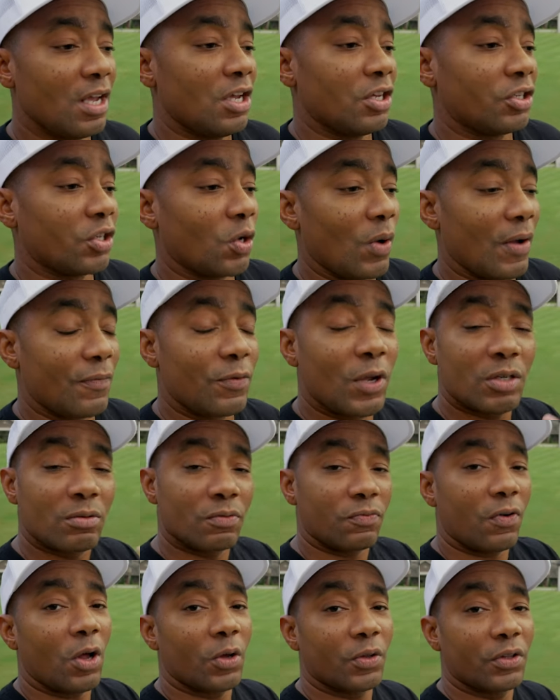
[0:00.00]
So if you guys have
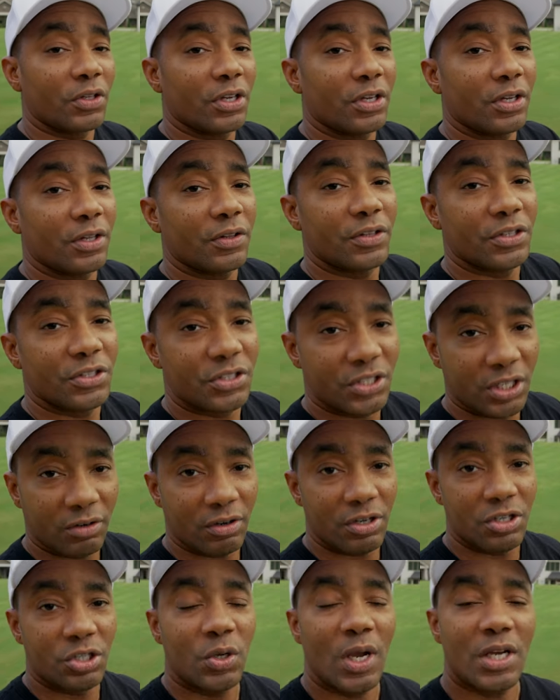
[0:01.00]
been following the, the
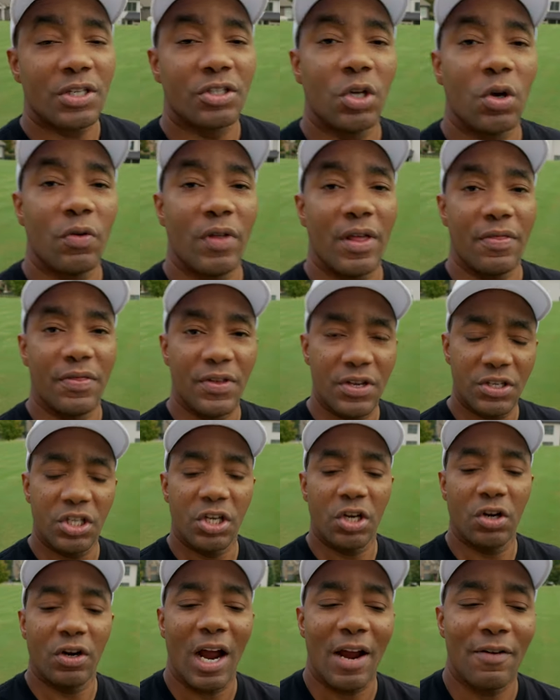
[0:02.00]
series, you guys know that this
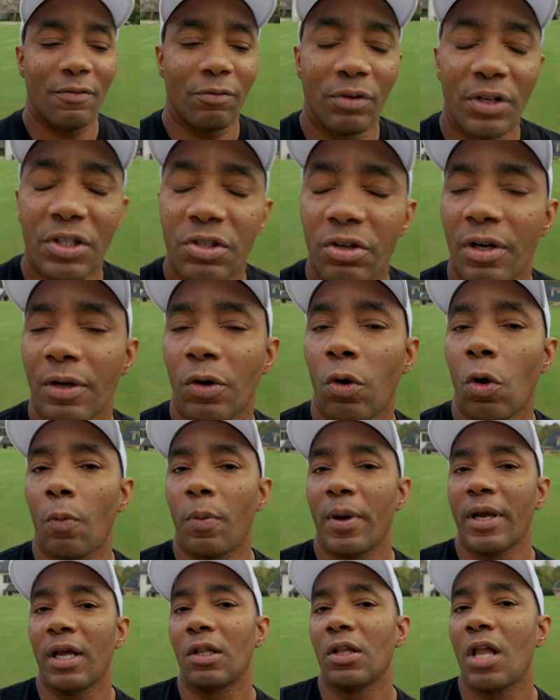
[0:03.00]
year I've really started
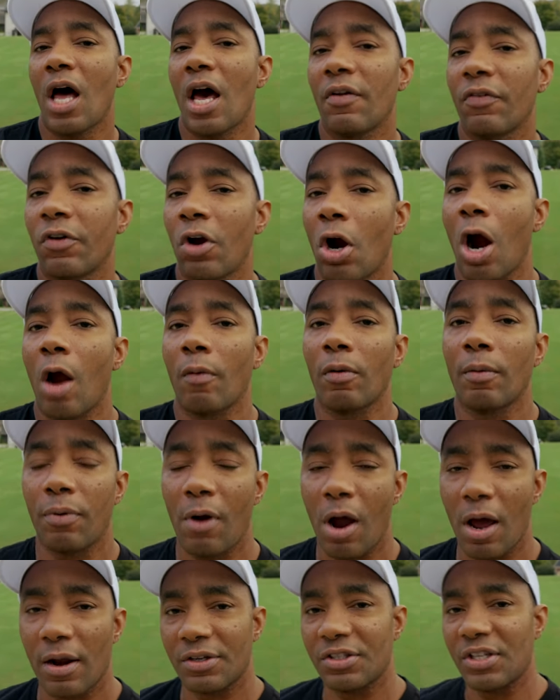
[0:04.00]
incorporating a lot of carbon
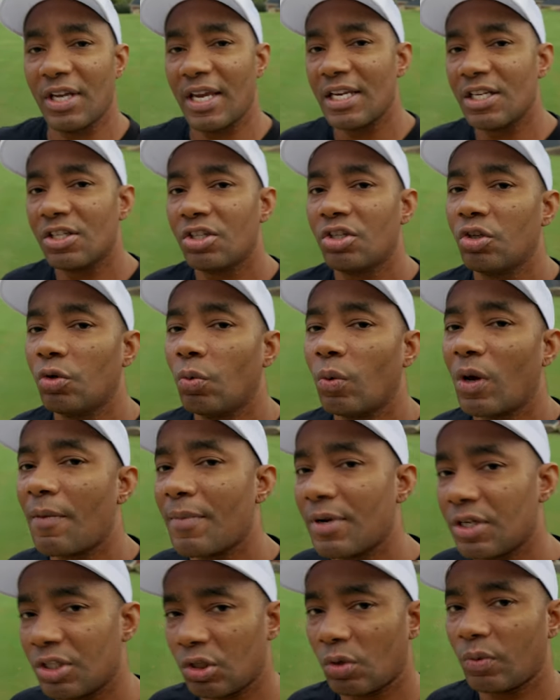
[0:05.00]
products into what I've
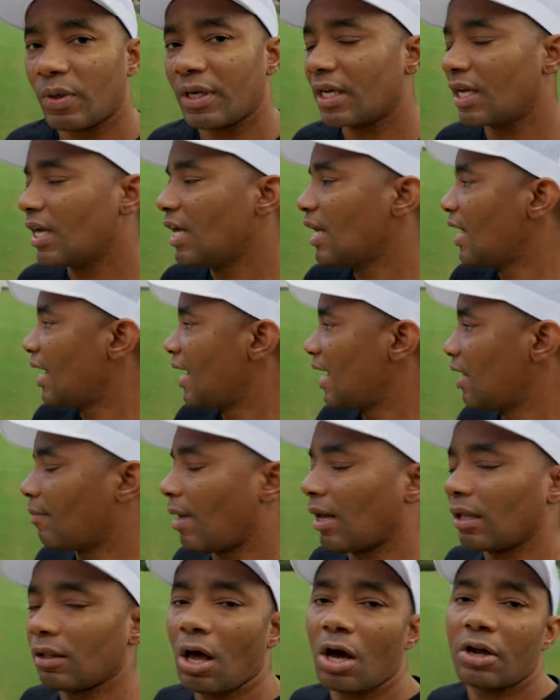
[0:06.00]
been doing in
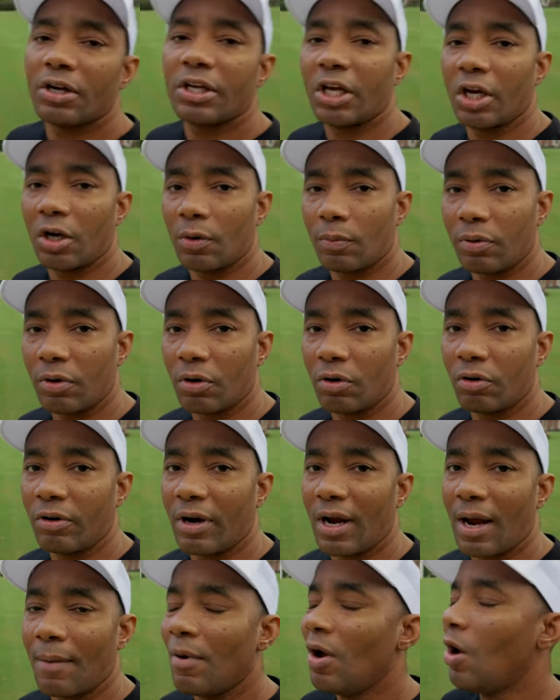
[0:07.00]
my lawn care
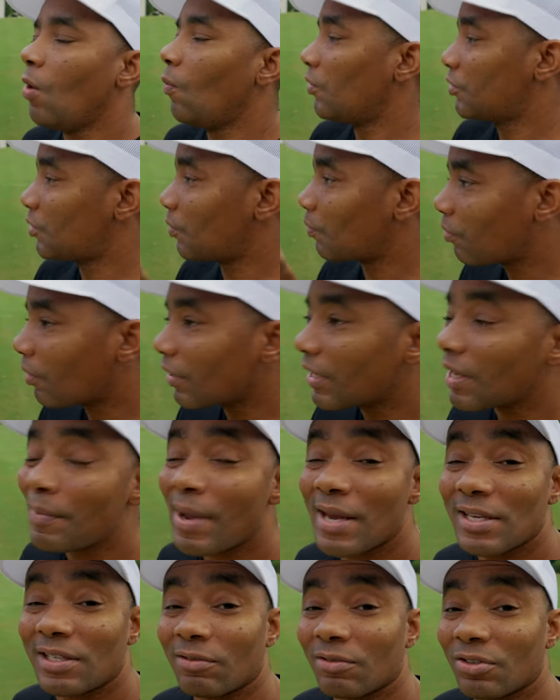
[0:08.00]
program with some pretty
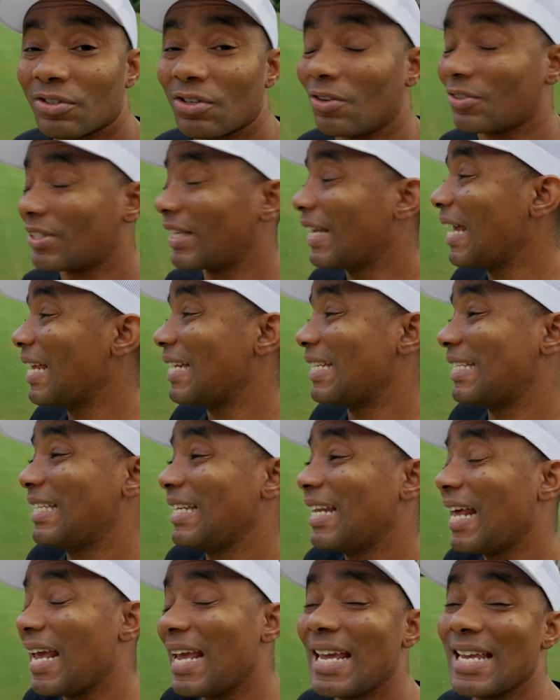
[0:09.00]
amazing results. Again,
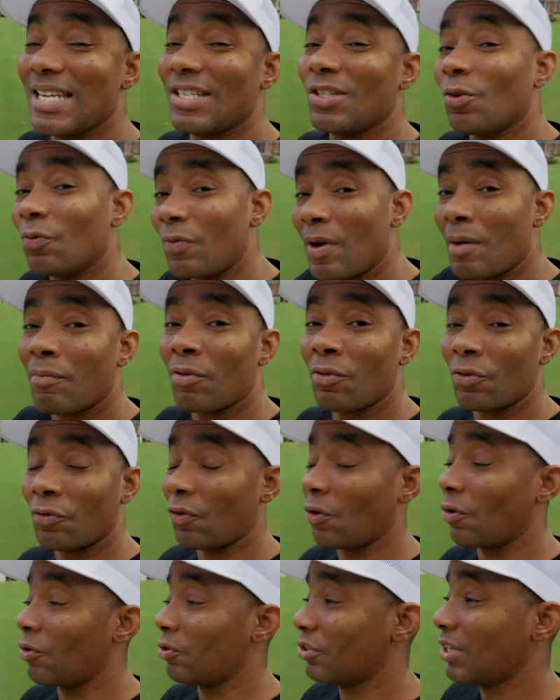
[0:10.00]
today is November
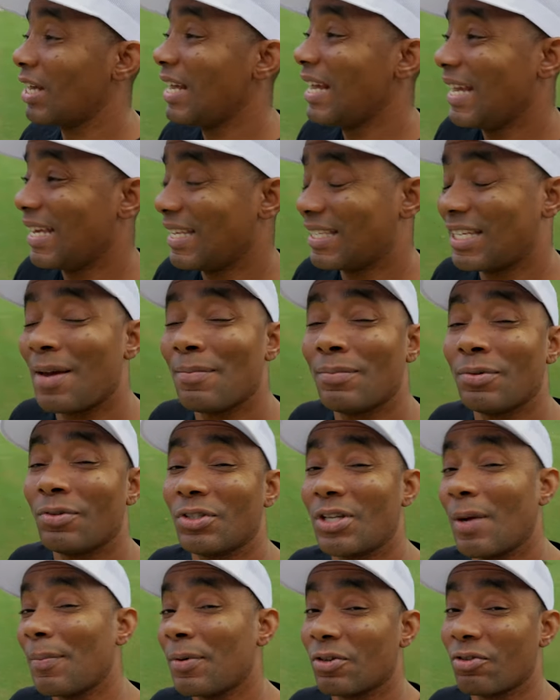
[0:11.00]
1st, the temp
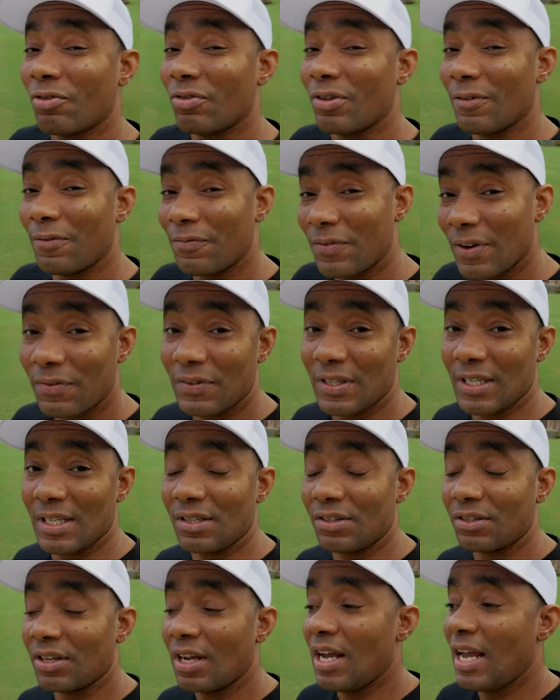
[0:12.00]
temperatures are in the
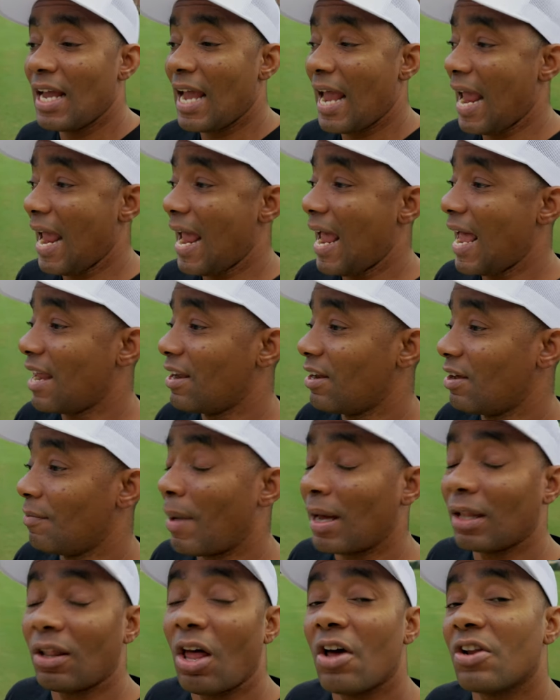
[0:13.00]
50s, and
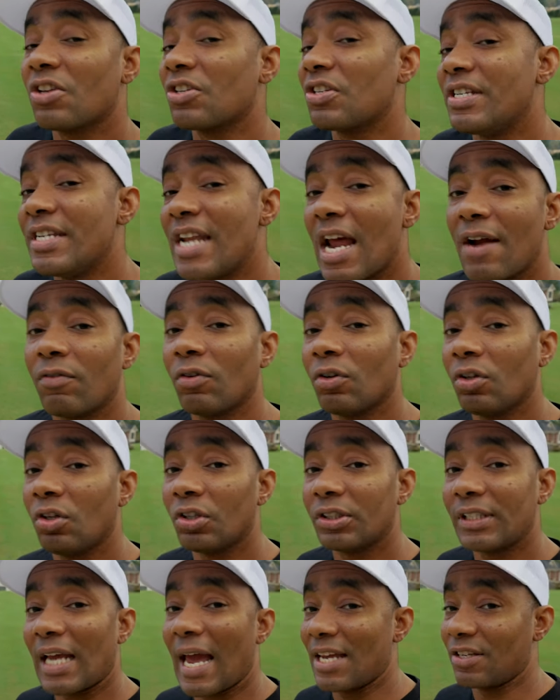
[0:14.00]
my lawn has never
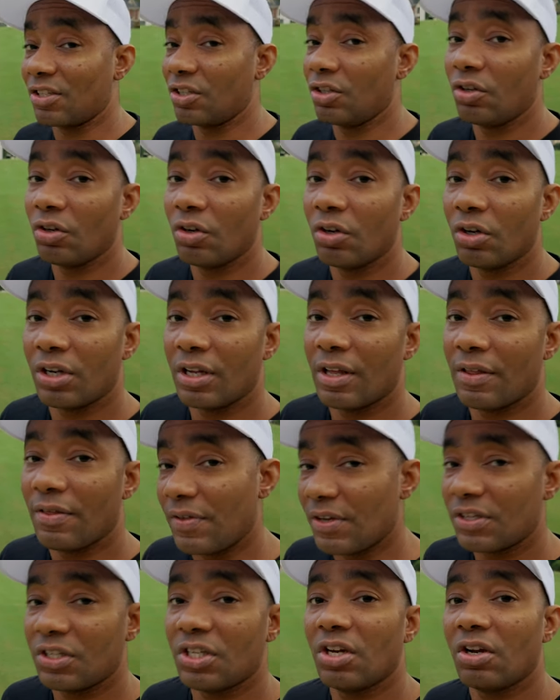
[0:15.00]
looked as good
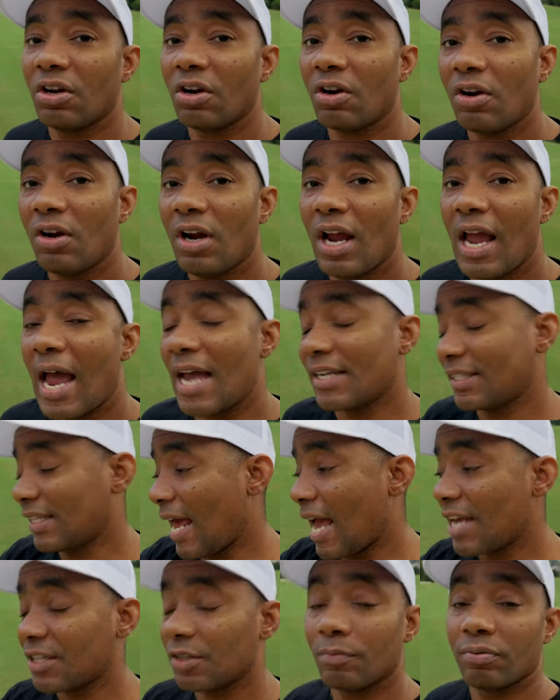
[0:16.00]
this year as it
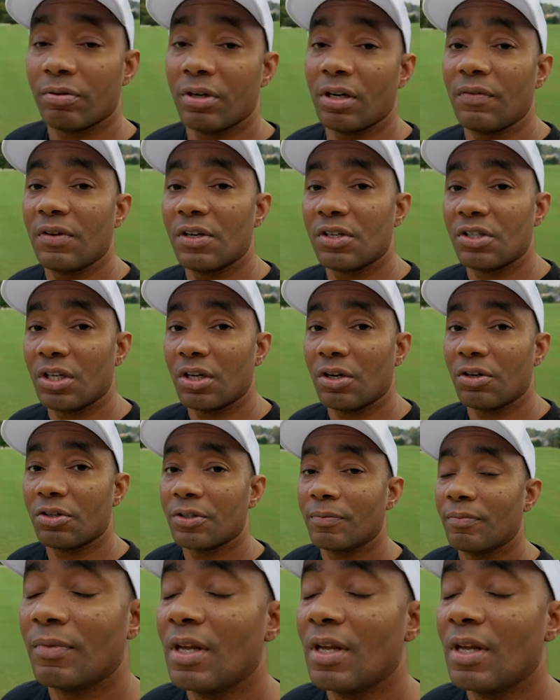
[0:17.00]
has in previous years.